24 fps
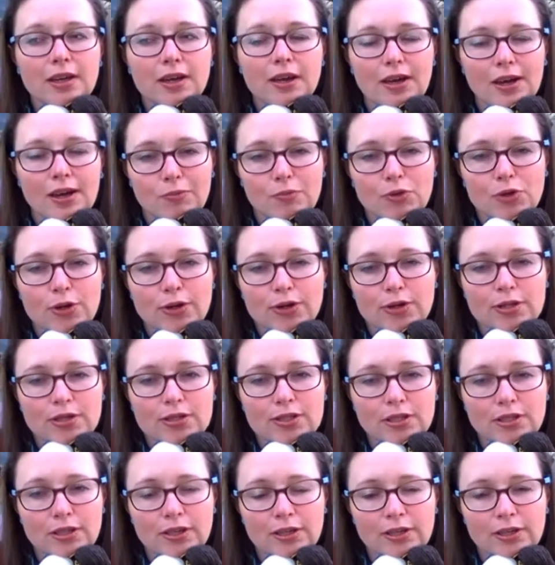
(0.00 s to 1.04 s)
I'm going
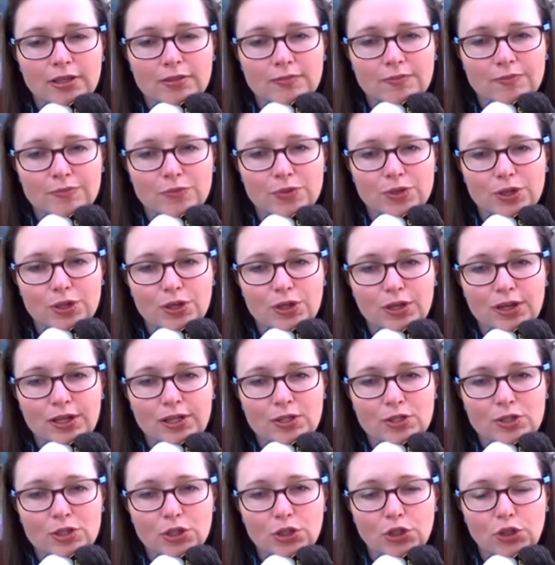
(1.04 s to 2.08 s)
to turn
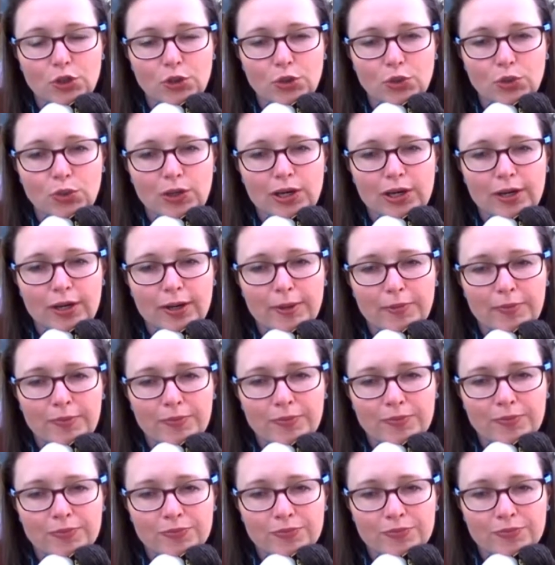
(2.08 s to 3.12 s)
into
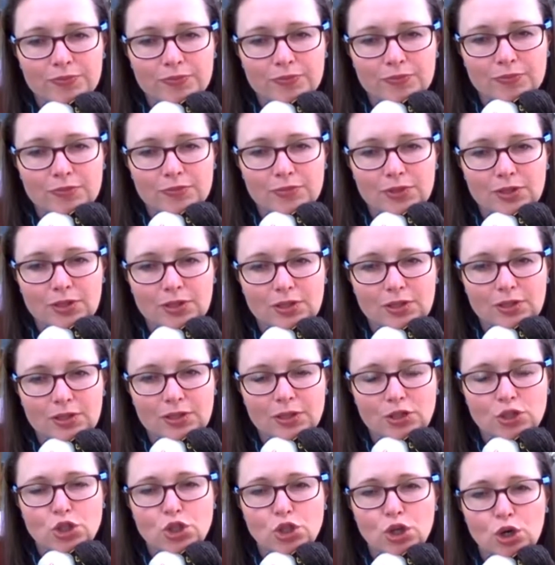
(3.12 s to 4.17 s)

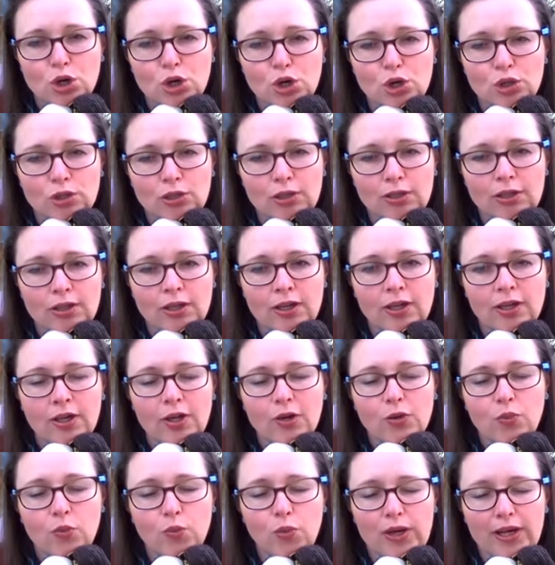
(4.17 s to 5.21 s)
a shawl
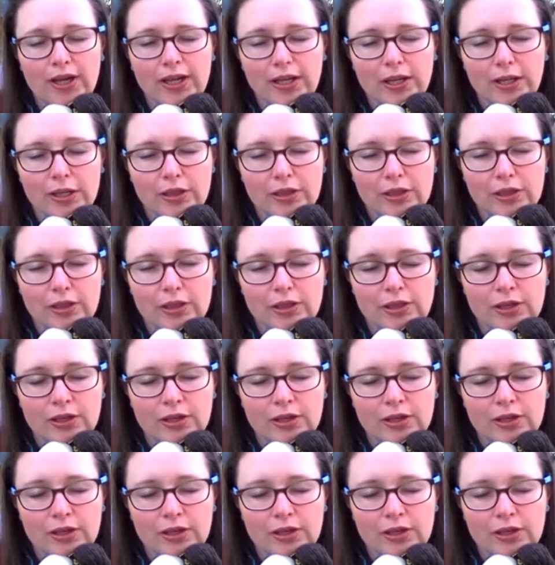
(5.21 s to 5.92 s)
with